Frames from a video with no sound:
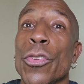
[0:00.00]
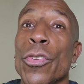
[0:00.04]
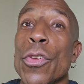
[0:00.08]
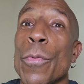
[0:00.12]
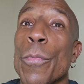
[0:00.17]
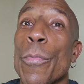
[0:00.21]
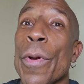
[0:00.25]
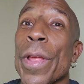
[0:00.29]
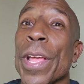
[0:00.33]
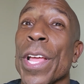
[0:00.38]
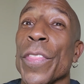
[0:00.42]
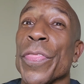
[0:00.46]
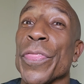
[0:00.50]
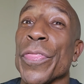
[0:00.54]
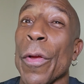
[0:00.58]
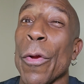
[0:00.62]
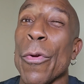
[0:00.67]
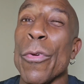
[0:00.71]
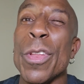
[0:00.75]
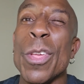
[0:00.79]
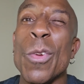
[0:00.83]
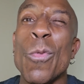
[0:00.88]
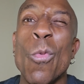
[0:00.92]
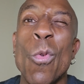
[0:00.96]
bring a
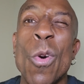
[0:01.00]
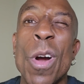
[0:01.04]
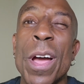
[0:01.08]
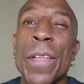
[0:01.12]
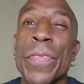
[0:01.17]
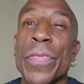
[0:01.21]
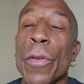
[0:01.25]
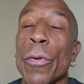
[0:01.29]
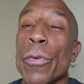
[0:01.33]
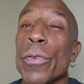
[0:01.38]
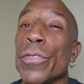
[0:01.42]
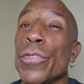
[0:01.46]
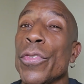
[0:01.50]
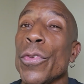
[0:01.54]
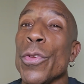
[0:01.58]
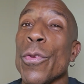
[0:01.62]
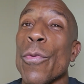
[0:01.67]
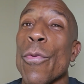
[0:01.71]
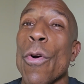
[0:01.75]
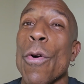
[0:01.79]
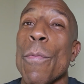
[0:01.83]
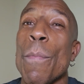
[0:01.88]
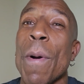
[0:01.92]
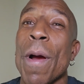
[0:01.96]
31,
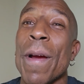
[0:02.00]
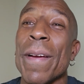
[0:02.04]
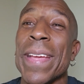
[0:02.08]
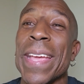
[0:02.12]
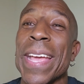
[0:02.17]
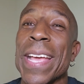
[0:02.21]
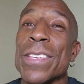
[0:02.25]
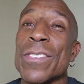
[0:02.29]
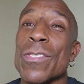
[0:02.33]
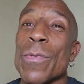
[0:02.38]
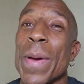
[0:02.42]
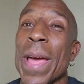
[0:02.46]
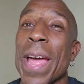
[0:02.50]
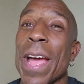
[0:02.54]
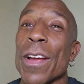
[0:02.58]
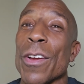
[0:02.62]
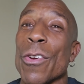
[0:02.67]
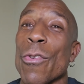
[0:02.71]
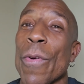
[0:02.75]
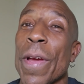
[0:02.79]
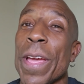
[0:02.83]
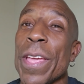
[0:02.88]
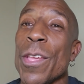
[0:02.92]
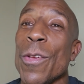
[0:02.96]
32-year-old Marquez, no matter how
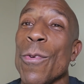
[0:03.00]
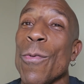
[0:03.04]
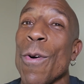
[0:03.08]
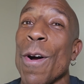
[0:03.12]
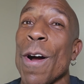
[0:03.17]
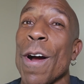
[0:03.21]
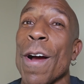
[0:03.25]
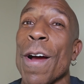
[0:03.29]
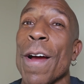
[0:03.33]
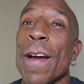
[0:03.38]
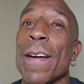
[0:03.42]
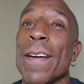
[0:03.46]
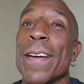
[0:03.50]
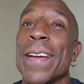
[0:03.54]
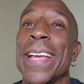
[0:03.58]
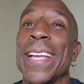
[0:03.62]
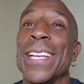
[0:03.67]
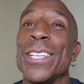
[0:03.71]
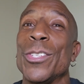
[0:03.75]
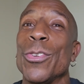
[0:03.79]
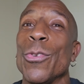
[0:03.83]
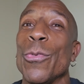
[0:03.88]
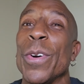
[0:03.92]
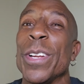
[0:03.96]
great you are,
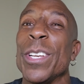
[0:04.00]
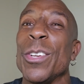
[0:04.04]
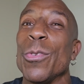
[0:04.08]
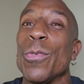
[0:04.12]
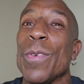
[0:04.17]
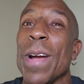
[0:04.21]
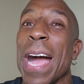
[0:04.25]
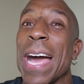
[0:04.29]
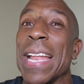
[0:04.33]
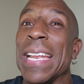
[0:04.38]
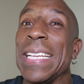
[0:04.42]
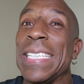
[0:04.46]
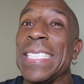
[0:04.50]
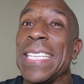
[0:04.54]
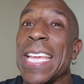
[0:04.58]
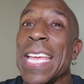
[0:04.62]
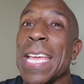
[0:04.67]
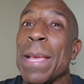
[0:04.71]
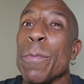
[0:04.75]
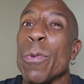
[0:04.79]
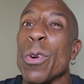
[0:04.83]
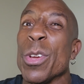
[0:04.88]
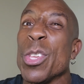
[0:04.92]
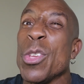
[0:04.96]
into a Ducati
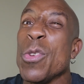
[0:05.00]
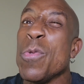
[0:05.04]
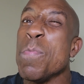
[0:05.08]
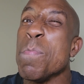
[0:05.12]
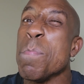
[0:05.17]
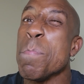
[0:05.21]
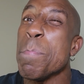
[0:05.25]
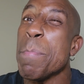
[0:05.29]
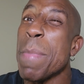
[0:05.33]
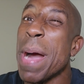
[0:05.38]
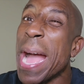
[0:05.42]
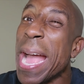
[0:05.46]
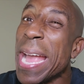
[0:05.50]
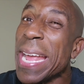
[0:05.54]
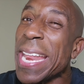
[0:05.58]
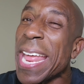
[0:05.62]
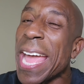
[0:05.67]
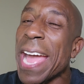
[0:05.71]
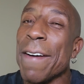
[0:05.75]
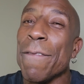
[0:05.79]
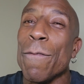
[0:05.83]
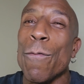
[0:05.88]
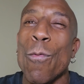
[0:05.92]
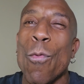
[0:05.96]
team where you might
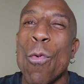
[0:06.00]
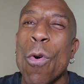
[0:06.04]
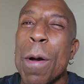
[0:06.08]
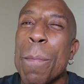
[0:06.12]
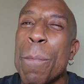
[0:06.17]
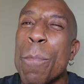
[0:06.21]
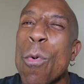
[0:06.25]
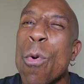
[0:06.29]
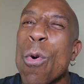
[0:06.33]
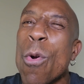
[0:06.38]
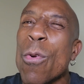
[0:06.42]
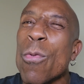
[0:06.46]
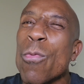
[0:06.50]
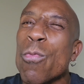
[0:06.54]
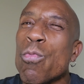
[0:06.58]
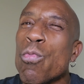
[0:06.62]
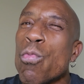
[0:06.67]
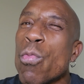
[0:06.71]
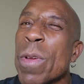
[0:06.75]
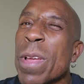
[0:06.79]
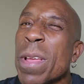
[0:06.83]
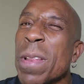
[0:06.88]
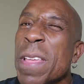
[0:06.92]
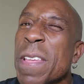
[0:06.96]
have one more
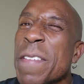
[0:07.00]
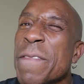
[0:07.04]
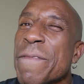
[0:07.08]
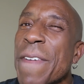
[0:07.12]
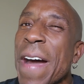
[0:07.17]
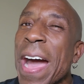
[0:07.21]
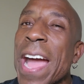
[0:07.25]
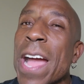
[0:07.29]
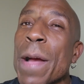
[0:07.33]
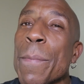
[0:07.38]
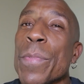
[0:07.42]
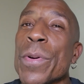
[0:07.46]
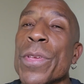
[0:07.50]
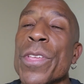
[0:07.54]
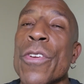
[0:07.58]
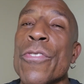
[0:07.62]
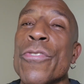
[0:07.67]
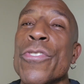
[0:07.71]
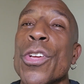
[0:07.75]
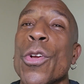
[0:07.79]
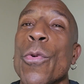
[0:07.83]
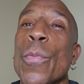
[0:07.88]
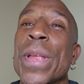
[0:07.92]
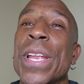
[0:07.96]
really viable
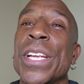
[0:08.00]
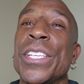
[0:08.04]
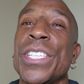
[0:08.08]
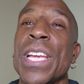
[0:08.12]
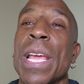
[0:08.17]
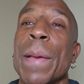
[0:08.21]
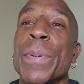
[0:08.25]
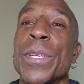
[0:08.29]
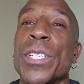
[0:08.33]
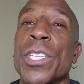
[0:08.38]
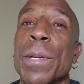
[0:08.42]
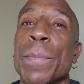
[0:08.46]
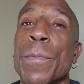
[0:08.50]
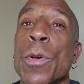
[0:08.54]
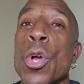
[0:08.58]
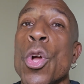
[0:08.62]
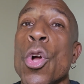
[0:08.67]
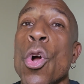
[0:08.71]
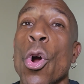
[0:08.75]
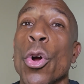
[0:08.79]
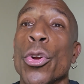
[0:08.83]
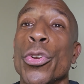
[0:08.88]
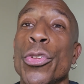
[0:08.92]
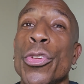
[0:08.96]
year you can win a championship?
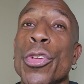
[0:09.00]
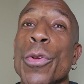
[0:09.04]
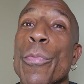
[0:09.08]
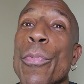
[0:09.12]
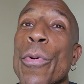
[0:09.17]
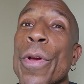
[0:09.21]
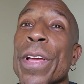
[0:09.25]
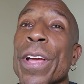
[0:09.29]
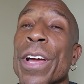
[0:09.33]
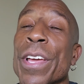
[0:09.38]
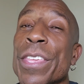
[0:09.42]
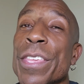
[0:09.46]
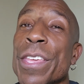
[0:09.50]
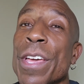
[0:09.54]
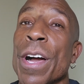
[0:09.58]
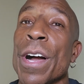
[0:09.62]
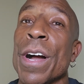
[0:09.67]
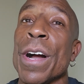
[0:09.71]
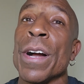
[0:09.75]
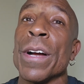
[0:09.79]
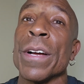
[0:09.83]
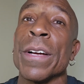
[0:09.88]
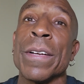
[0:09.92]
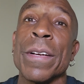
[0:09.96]
Or do you bring a
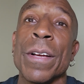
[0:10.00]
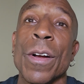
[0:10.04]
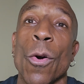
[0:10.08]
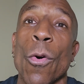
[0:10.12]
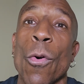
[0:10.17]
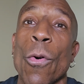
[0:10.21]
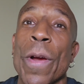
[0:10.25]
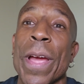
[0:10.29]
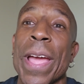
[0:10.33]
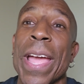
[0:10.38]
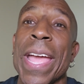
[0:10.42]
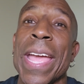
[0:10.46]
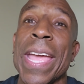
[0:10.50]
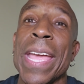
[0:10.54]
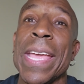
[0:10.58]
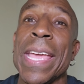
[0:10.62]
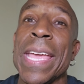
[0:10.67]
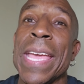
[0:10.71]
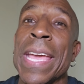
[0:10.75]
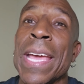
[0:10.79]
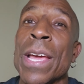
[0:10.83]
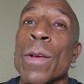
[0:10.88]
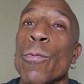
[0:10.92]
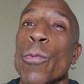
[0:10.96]
young
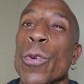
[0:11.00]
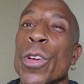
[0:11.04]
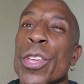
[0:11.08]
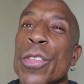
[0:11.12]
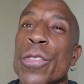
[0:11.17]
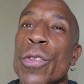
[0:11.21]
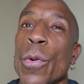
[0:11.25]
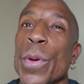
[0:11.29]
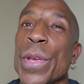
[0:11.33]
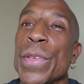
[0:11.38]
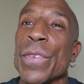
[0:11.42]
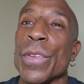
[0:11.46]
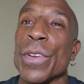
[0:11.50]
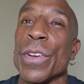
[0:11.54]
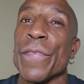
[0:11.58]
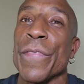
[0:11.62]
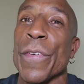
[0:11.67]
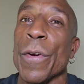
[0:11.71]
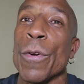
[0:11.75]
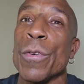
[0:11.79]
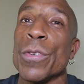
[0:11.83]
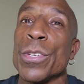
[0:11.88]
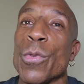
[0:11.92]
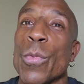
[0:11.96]
Jorge in where he's on the
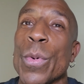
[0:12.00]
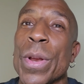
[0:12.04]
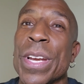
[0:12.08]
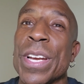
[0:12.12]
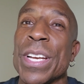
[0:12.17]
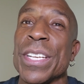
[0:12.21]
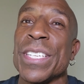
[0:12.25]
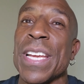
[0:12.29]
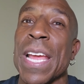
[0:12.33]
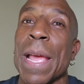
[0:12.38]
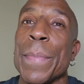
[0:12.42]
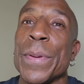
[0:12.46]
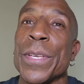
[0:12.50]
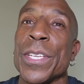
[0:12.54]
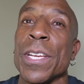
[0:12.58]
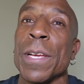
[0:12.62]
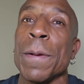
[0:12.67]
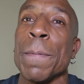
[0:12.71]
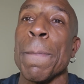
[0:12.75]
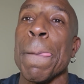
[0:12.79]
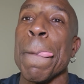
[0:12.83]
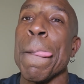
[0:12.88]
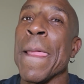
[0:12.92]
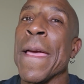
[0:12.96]
verge of winning a
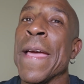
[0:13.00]
championship